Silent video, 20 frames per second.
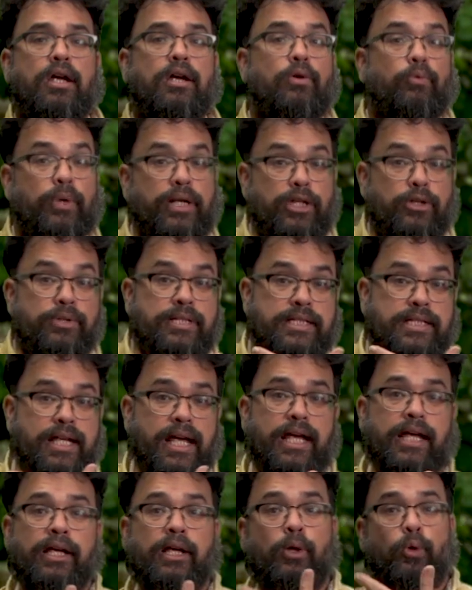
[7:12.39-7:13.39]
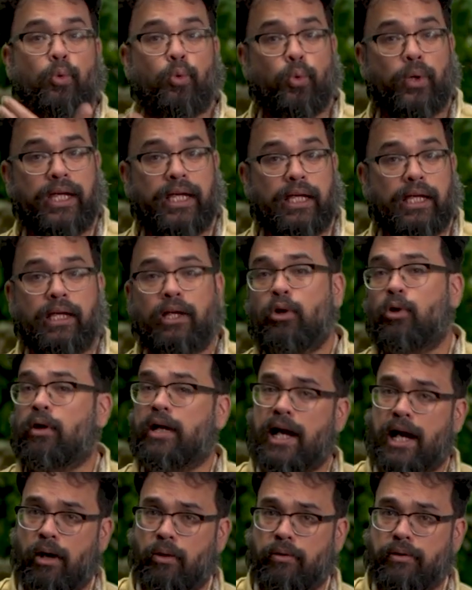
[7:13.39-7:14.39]
when you say we or
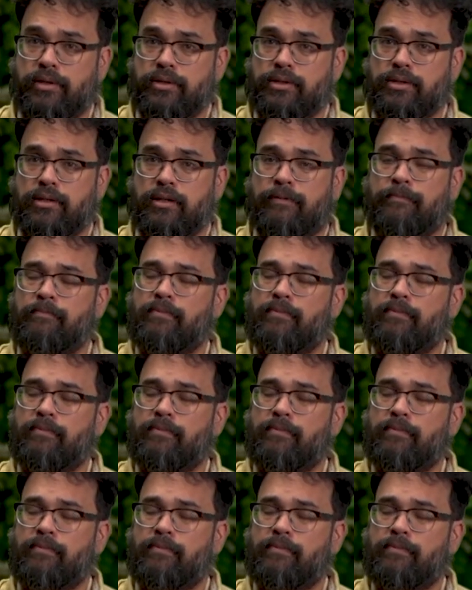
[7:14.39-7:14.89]
ours.